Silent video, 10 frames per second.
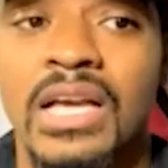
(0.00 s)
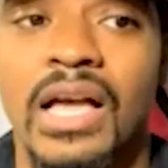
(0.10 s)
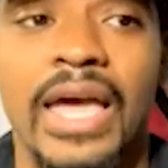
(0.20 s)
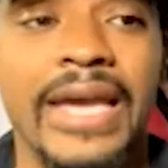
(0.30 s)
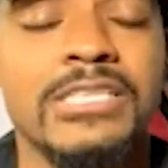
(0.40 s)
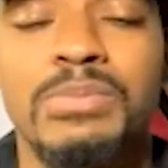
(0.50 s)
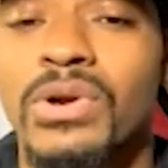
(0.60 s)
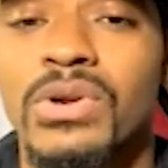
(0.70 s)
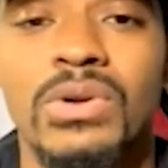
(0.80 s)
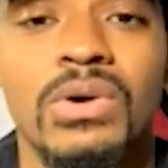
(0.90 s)
an
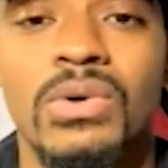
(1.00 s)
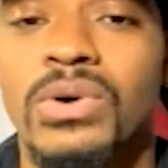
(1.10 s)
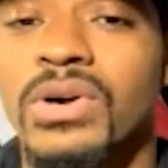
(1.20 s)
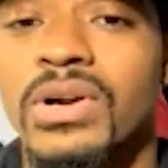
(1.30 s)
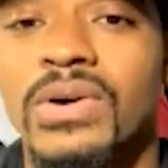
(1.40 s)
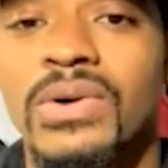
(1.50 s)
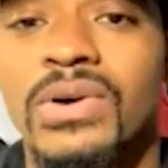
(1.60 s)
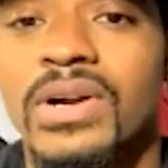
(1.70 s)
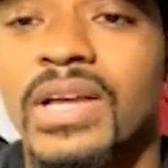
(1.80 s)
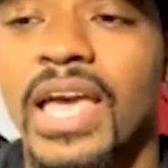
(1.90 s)
expert
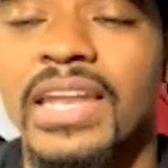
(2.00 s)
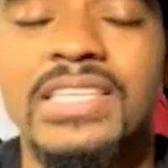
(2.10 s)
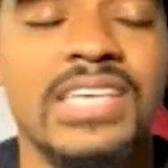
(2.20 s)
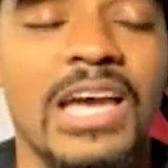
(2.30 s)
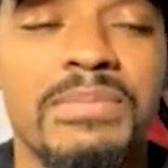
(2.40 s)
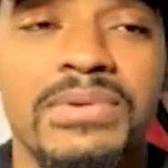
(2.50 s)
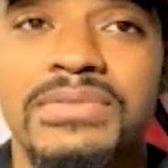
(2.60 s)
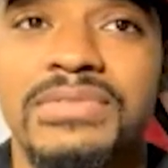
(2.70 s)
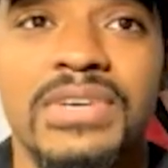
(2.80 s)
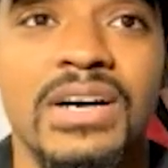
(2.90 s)
or any type
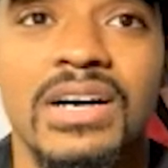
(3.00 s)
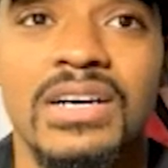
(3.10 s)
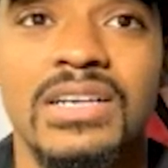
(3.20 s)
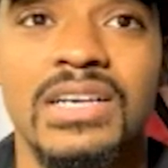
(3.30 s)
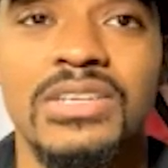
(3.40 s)
of,